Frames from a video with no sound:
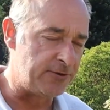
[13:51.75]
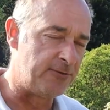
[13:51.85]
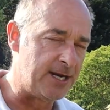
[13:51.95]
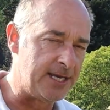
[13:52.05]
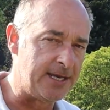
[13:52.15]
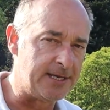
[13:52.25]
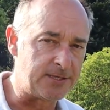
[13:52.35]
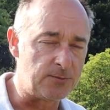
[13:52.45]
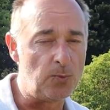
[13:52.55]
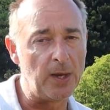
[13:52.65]
really
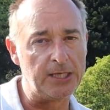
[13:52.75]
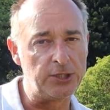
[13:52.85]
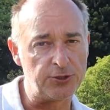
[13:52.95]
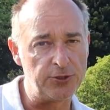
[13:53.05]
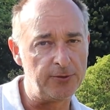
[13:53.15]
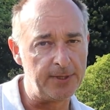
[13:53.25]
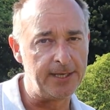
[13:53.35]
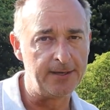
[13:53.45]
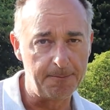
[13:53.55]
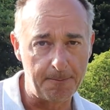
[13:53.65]
is well and truly